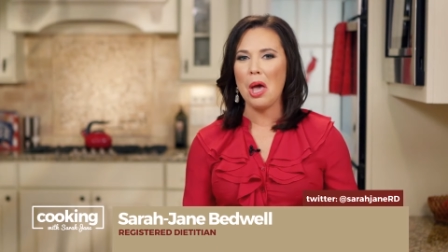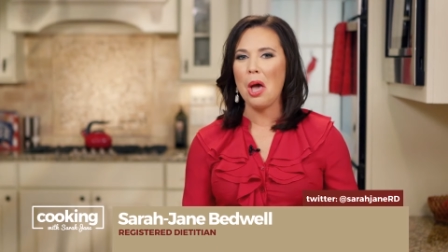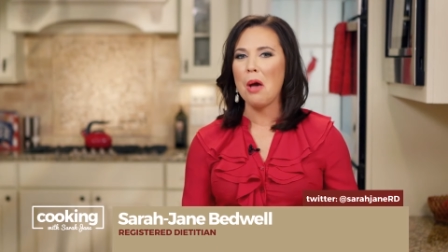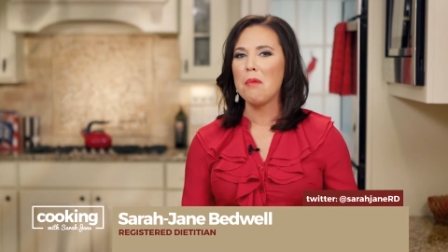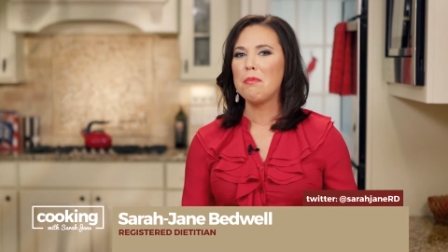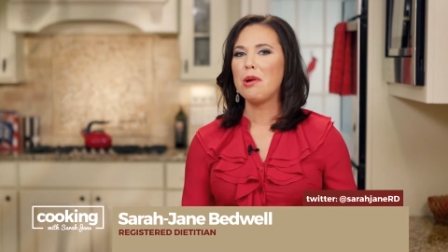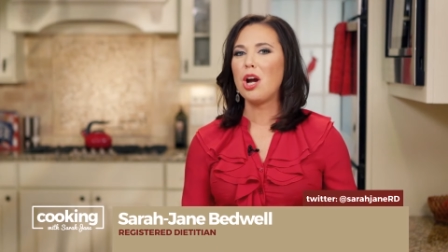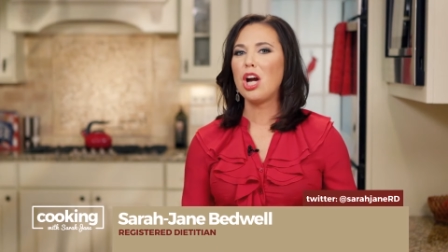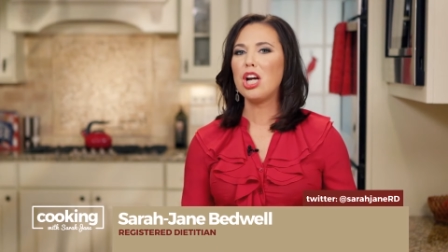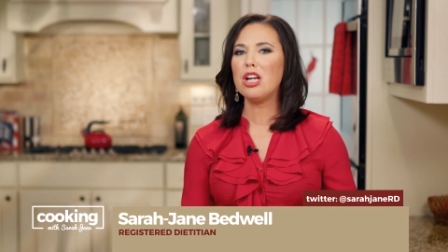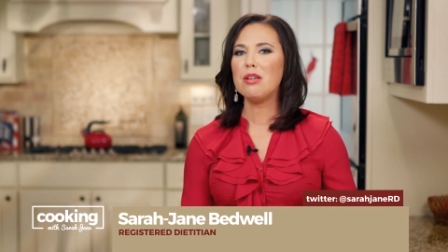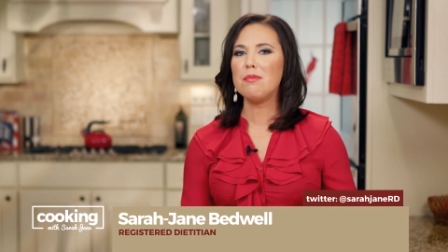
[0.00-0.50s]

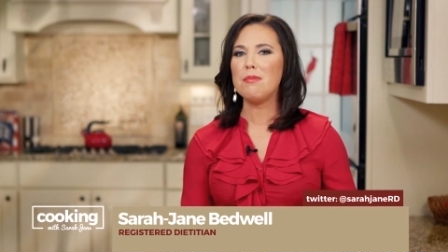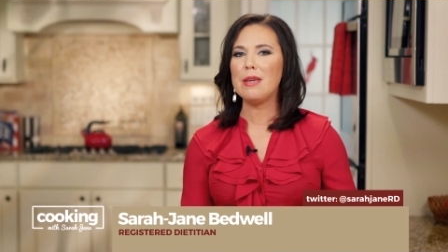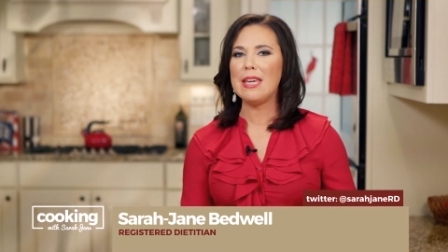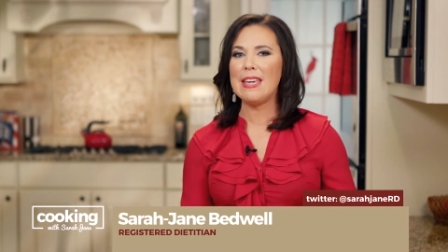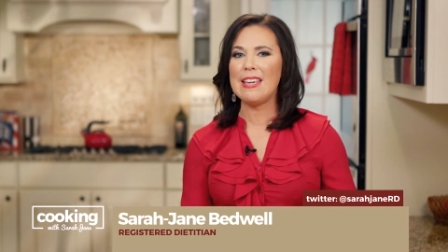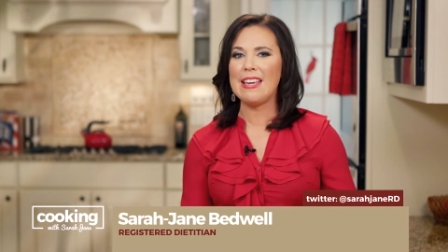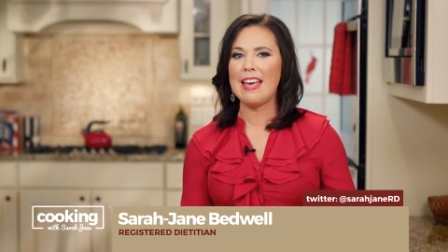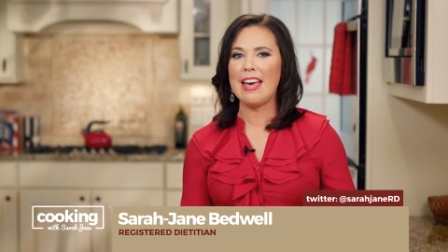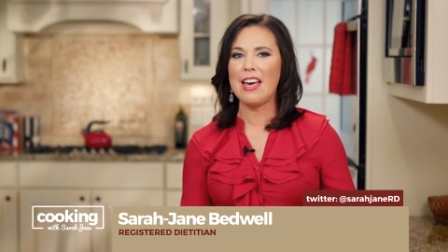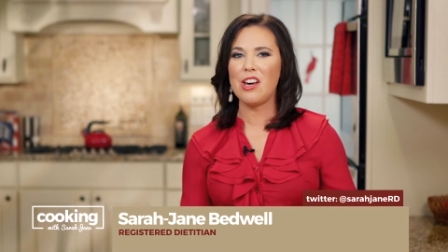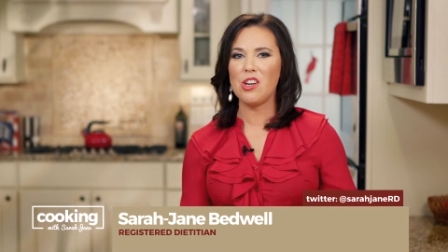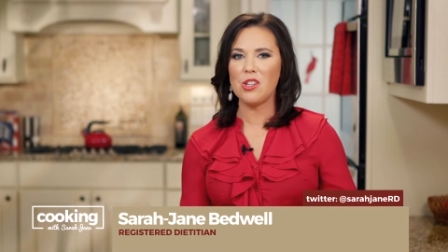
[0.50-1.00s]
Part of being
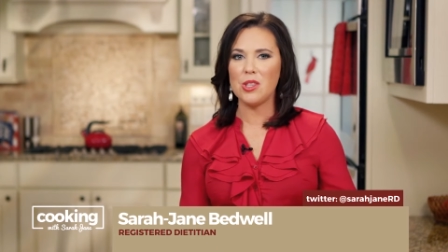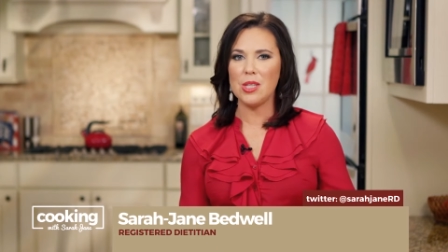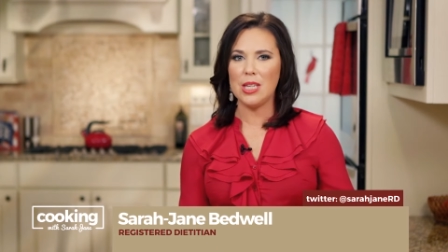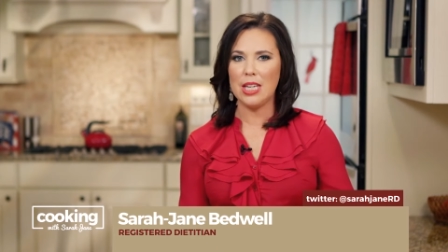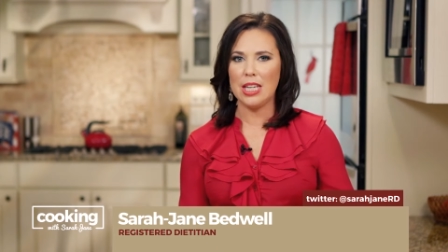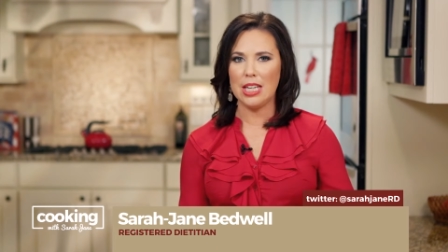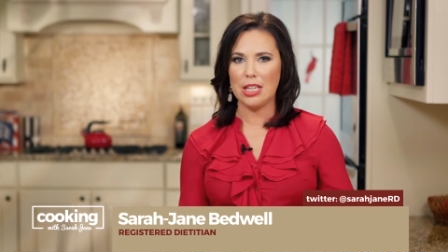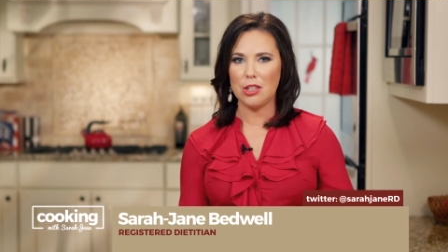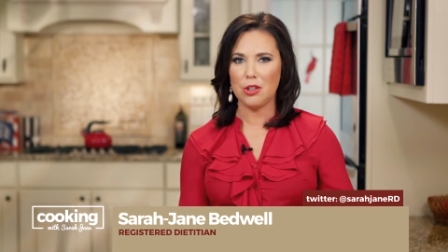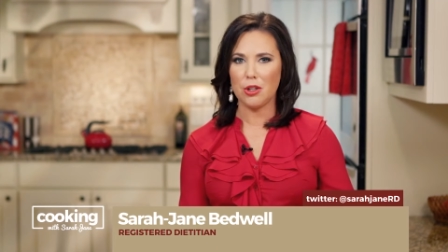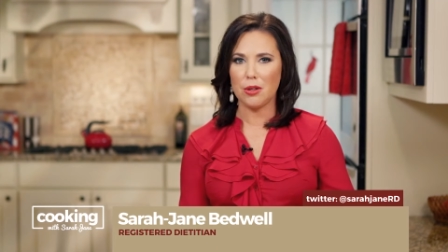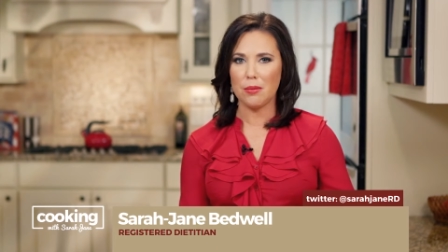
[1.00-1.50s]
a healthy
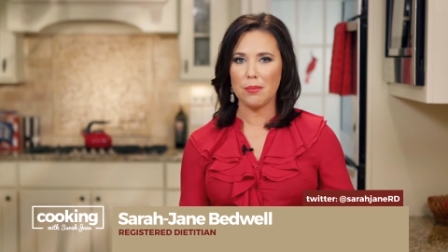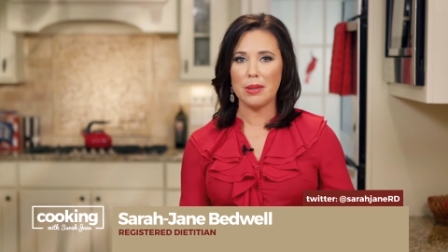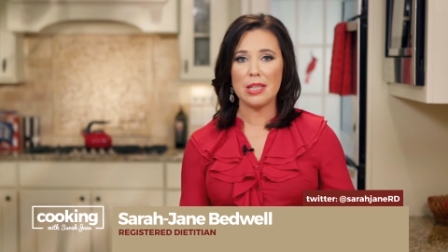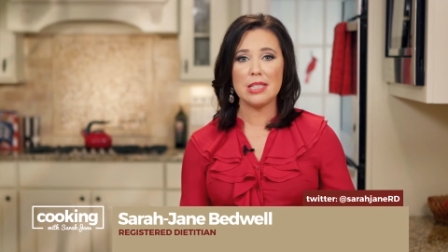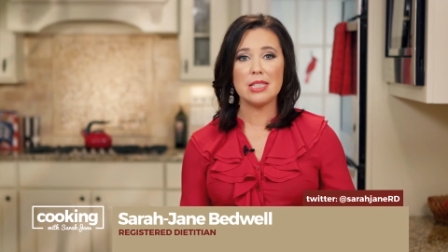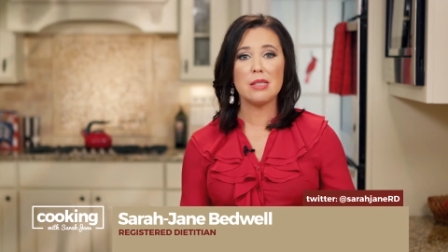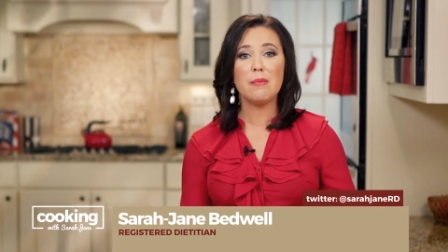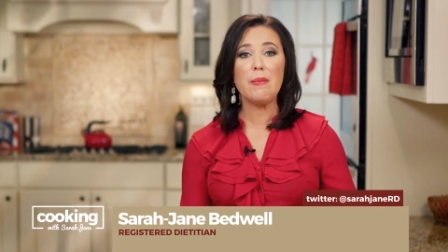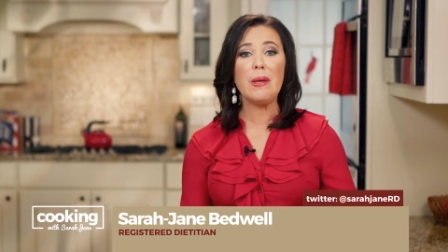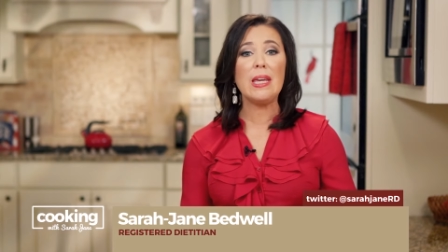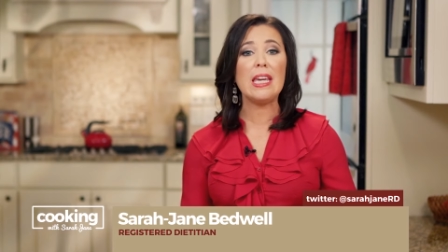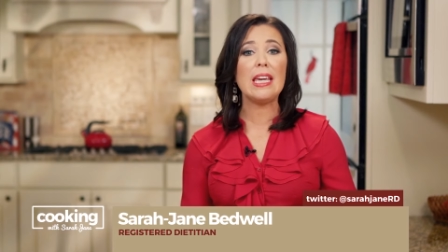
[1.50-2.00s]
eater
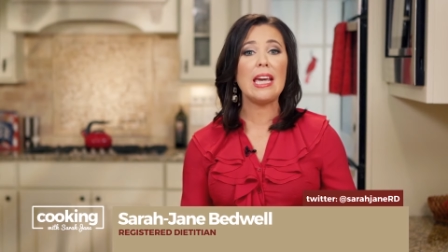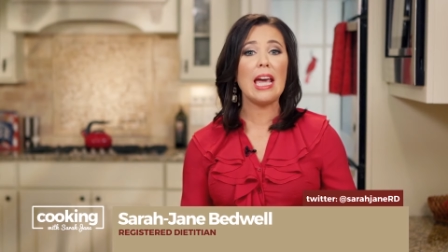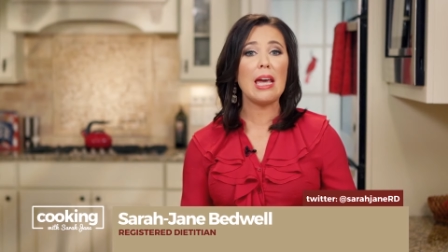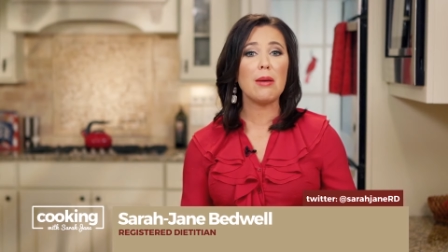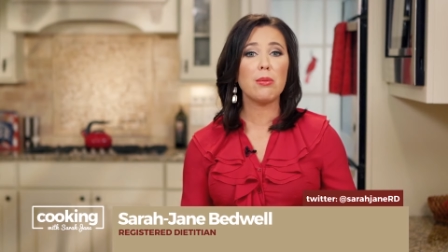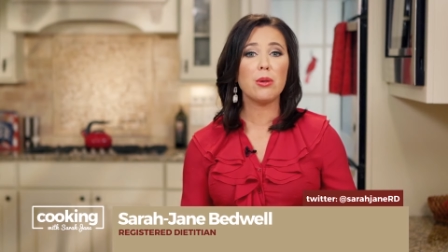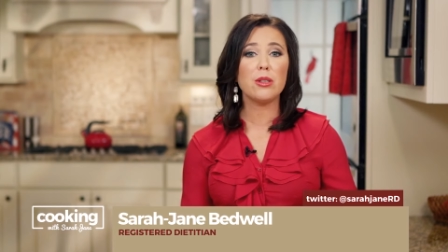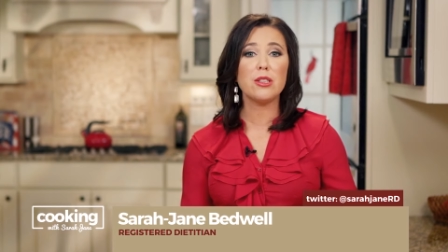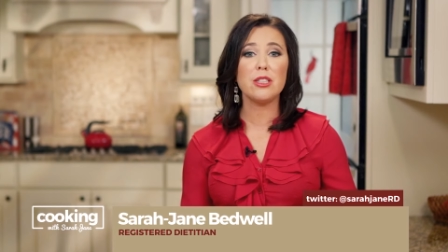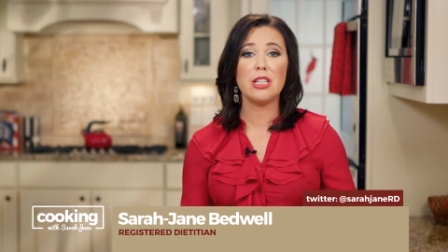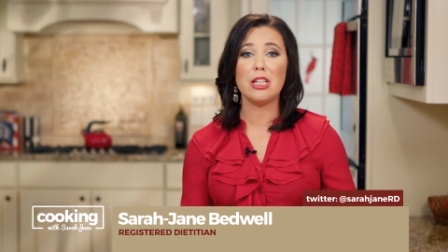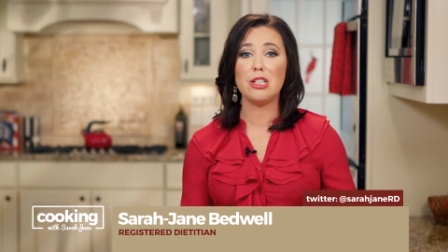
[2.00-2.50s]
means being
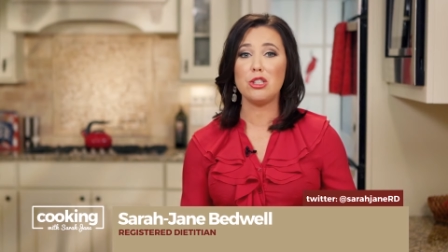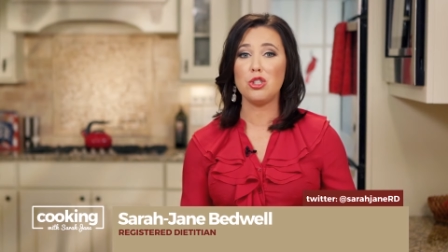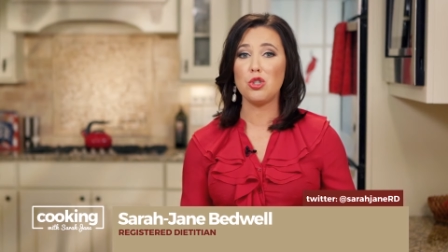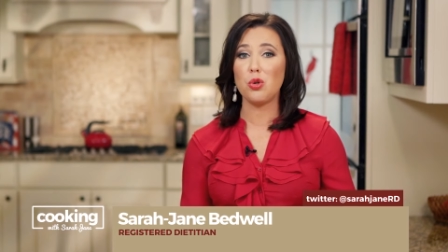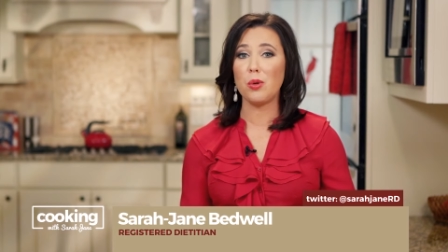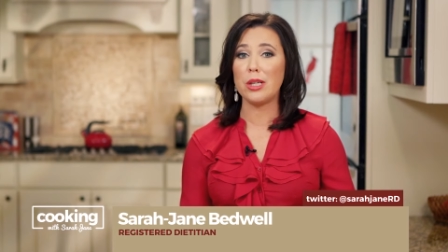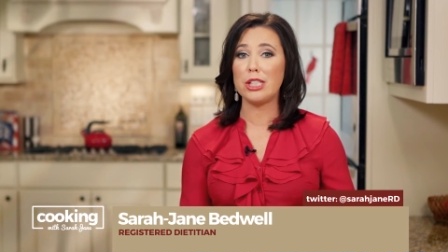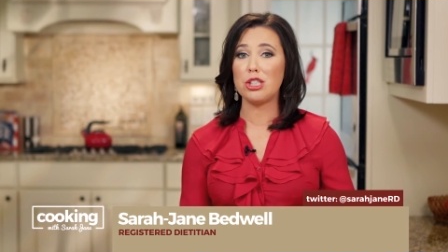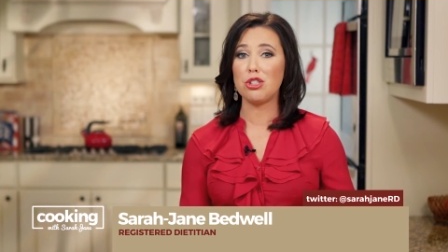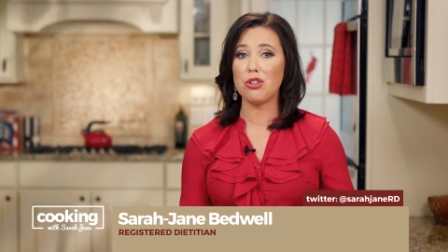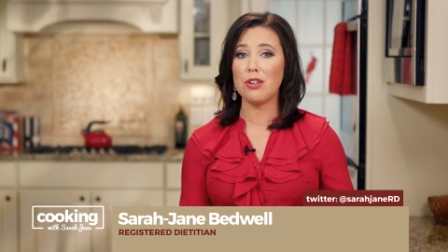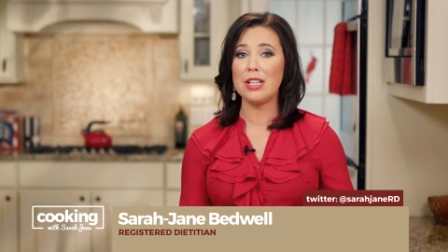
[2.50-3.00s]
able to
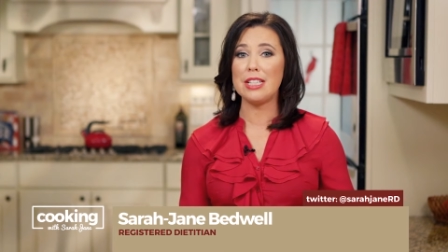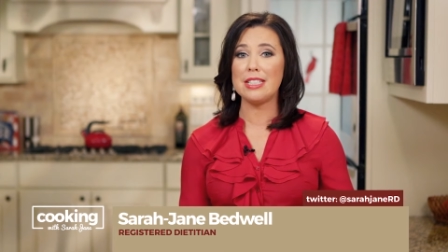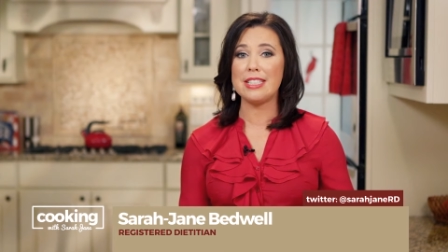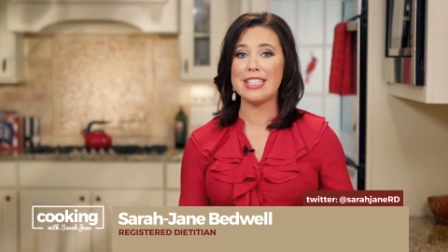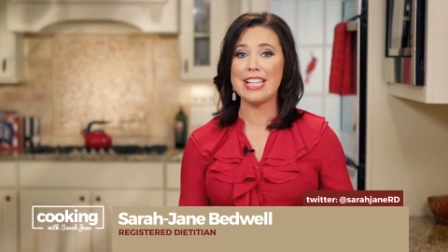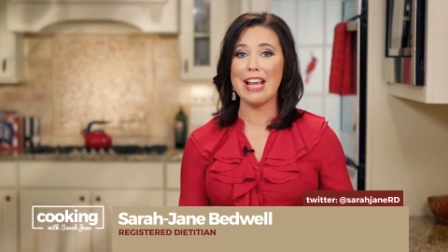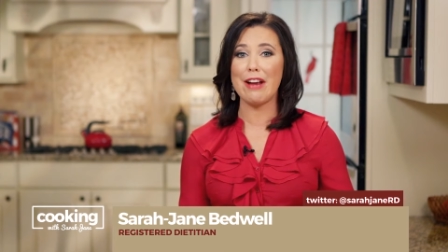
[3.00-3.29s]
enjoy treats